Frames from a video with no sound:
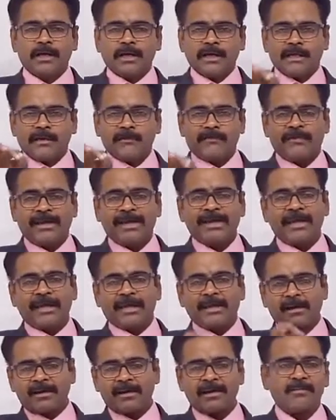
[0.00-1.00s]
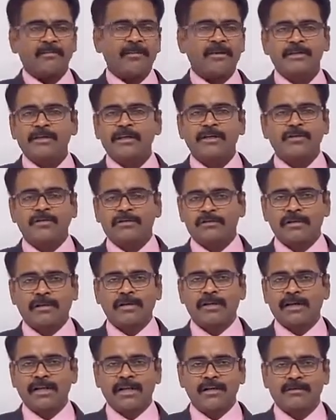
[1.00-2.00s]
If any column is in neutral
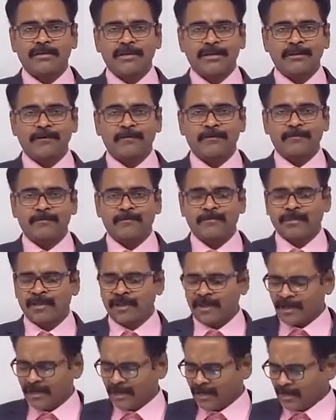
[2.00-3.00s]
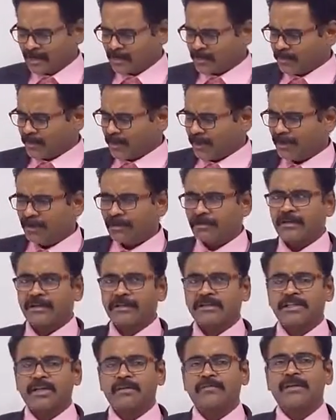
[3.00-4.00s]
equilibrium, a small
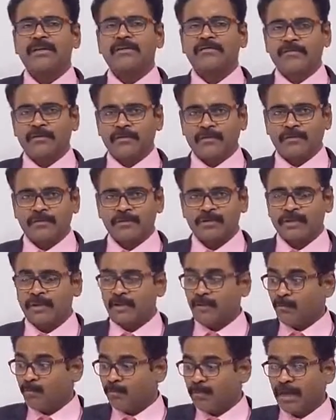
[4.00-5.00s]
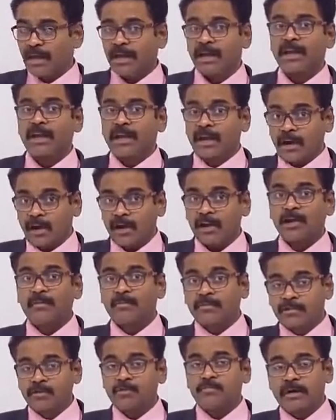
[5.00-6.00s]
disturbing force make
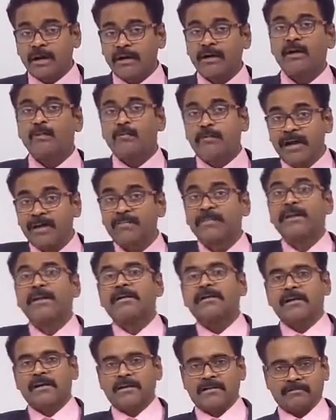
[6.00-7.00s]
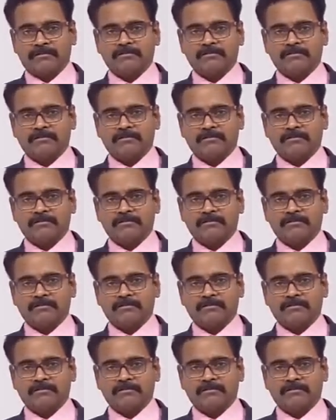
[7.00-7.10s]
column to buckle permanently.